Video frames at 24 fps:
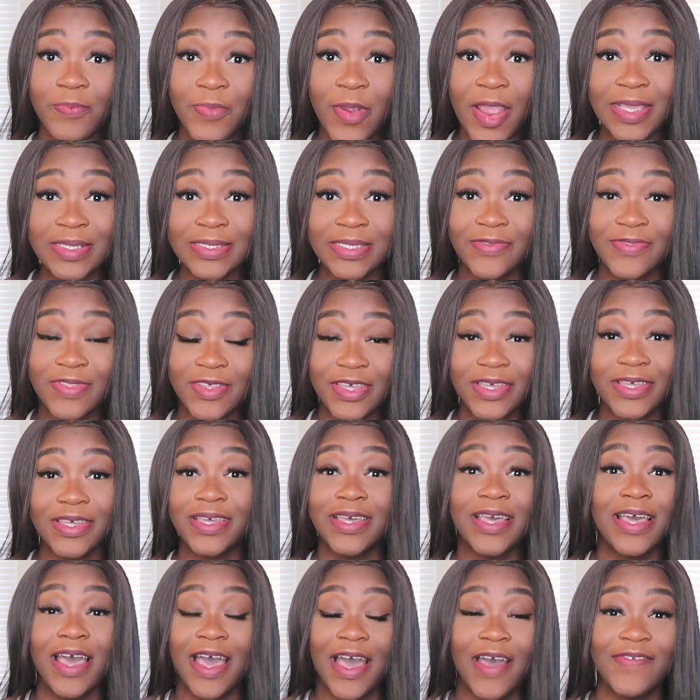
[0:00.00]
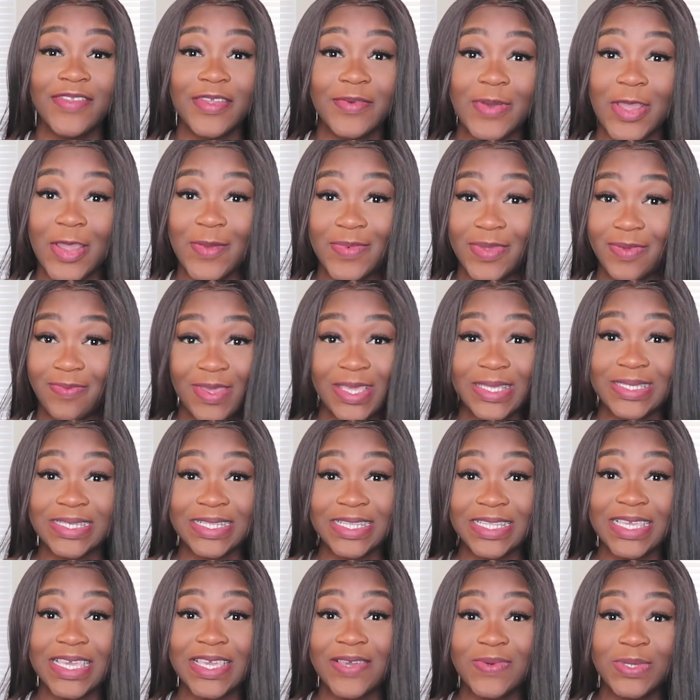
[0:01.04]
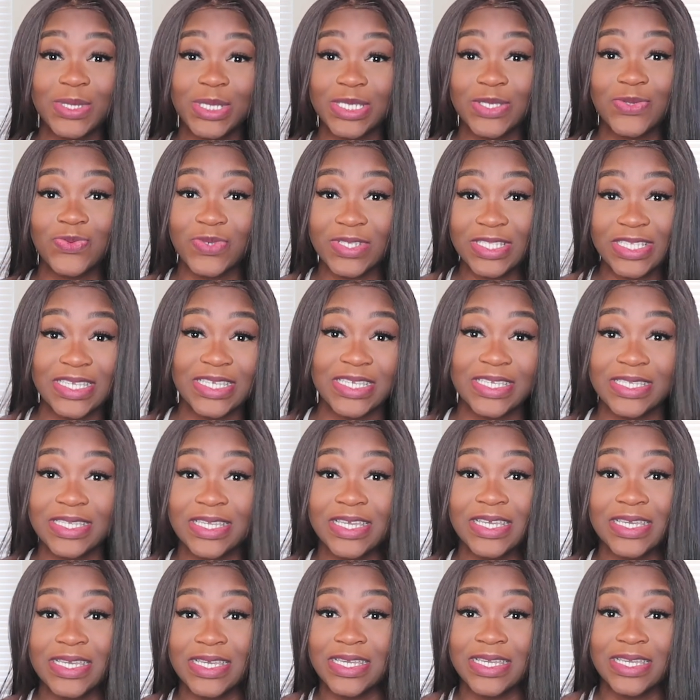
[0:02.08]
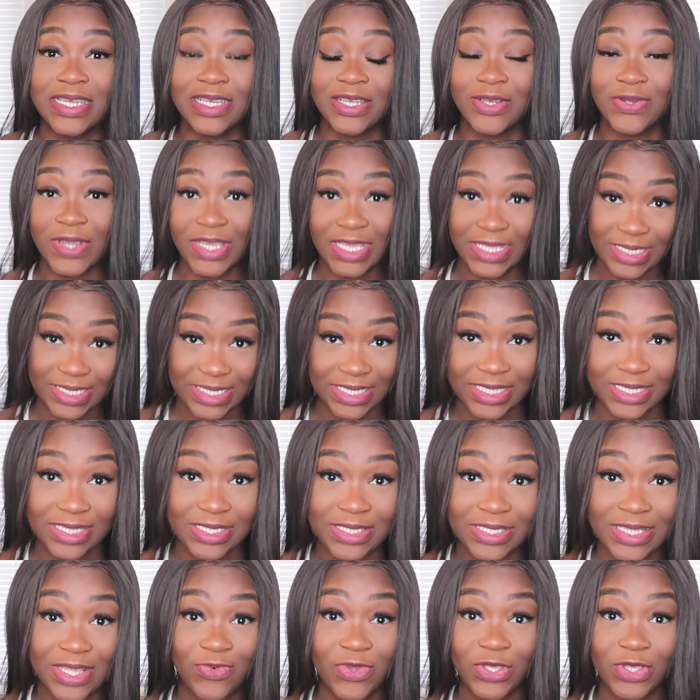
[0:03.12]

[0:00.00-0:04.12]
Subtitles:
price of the apartment. Basically, it was just really crazy.